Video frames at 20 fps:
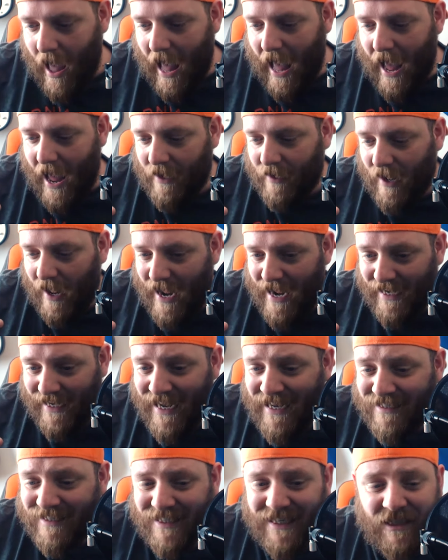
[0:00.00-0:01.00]
And
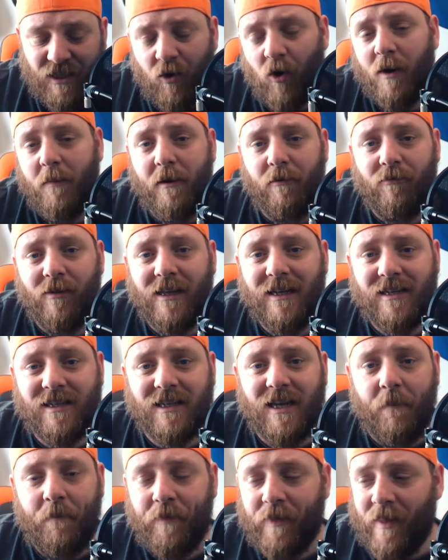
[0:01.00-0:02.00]
yes, it's going to be released